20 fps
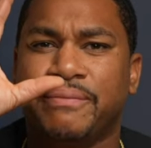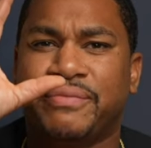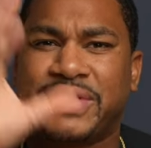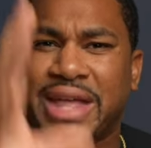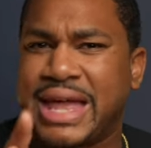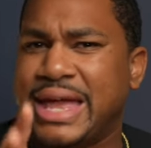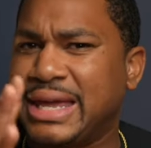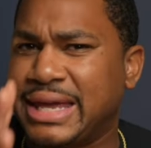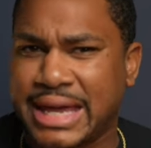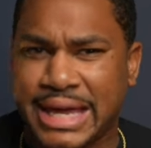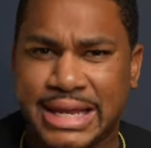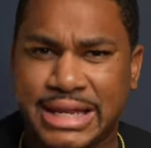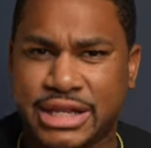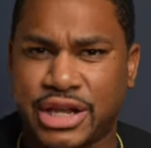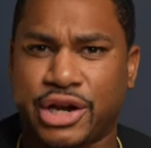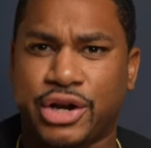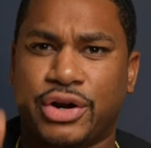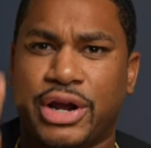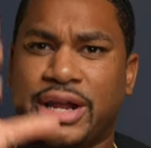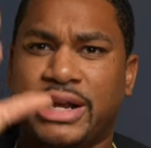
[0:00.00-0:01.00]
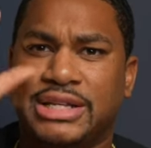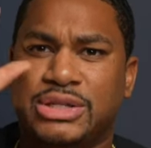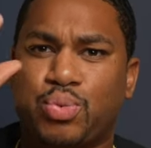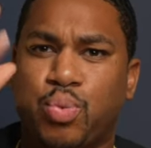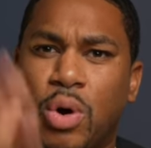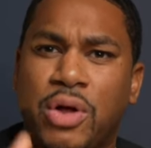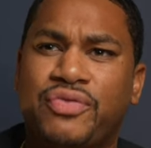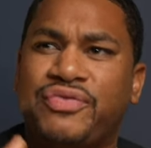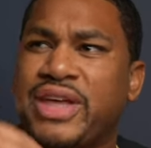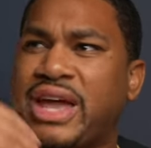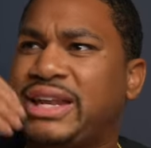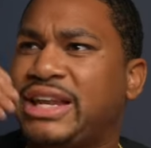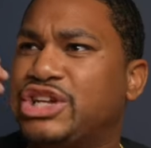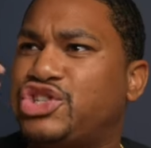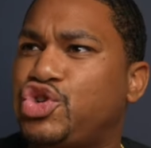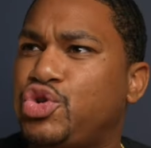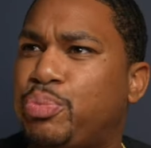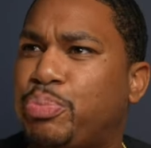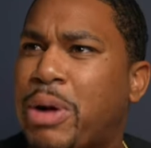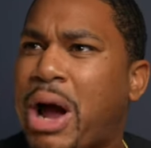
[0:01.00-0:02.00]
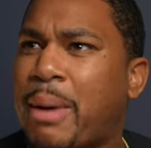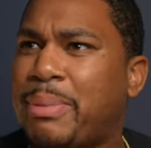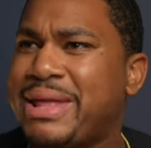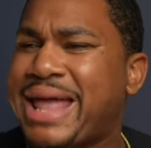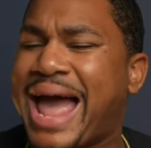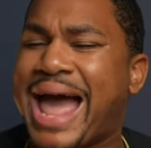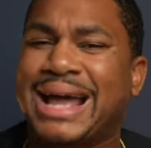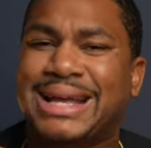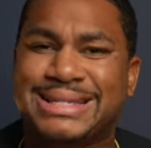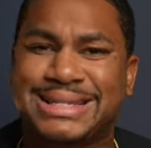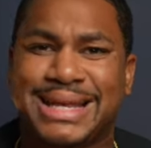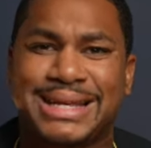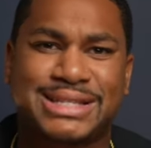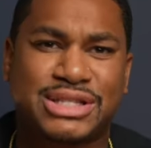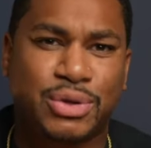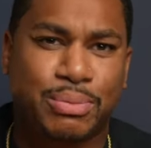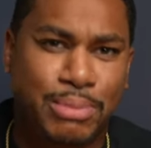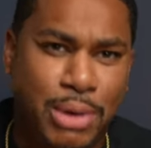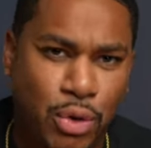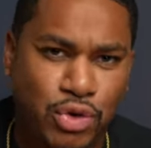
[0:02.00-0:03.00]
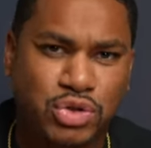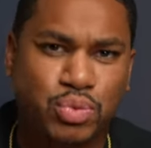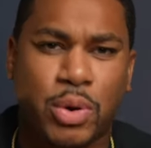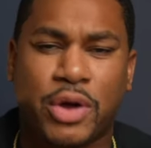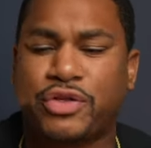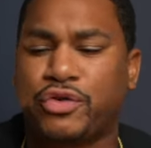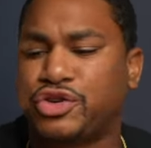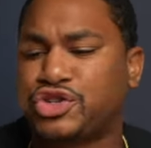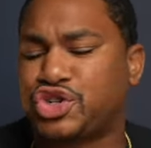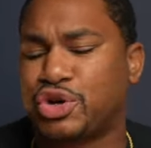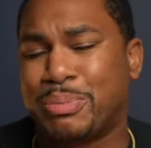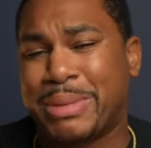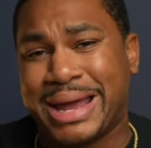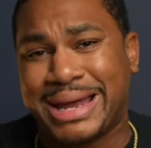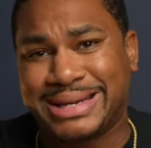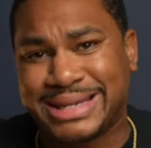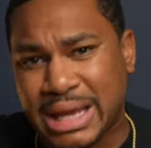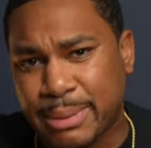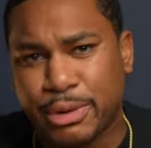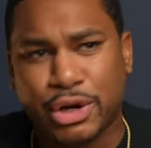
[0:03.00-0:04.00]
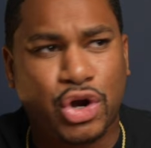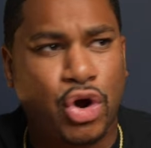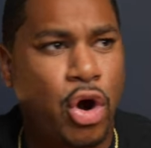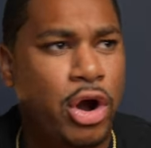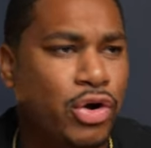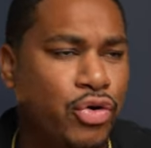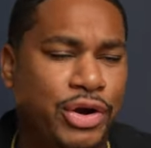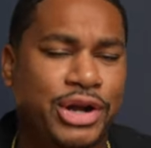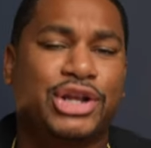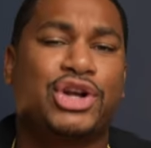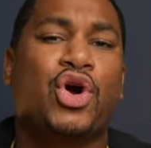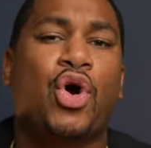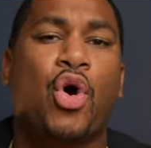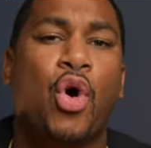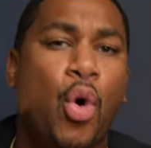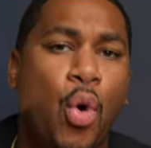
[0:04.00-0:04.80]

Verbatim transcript: thing in there, and it's one thing that you probably access the most, whether it's your main debit card, credit card,